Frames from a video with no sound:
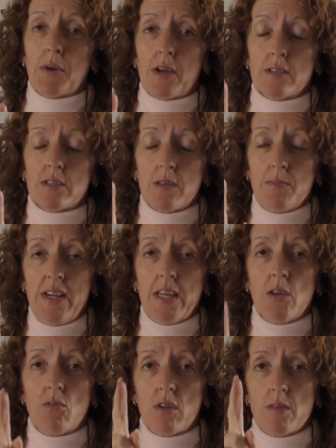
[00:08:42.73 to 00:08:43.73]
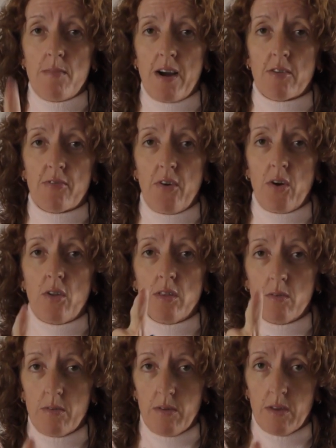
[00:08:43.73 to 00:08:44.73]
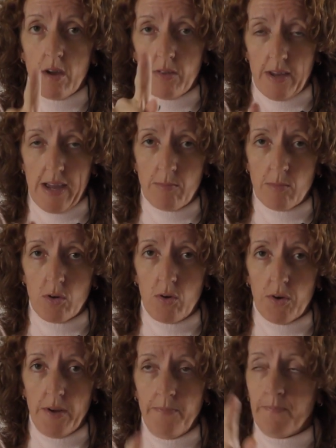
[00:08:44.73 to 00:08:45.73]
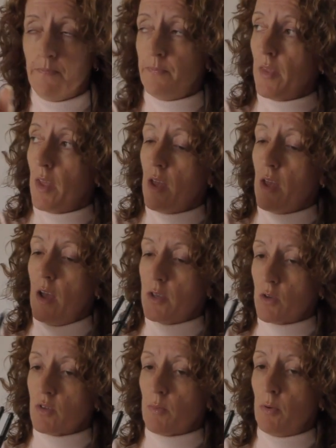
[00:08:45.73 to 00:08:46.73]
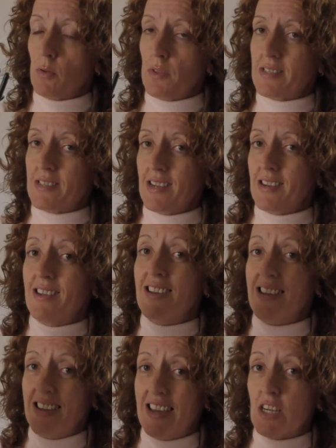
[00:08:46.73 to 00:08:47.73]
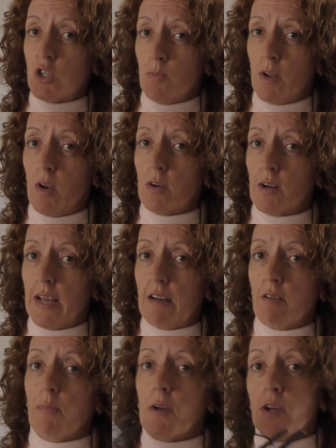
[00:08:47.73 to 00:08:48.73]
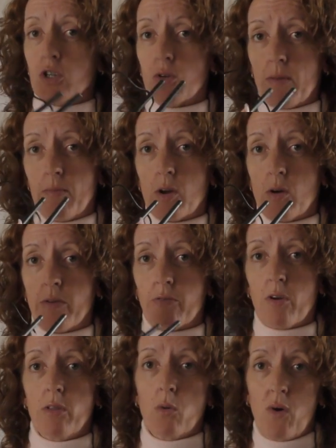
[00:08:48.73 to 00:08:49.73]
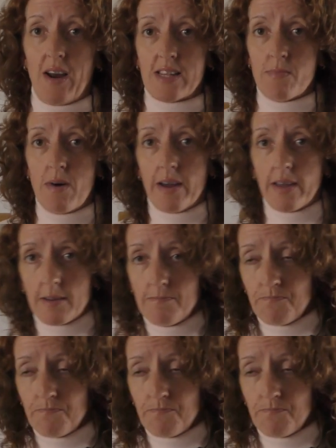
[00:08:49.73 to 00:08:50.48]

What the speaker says: because at the minute you're on the microphone on the camcorder, so as I plug this in, it should be a lot clearer because you'll then be coming through on the wireless mic.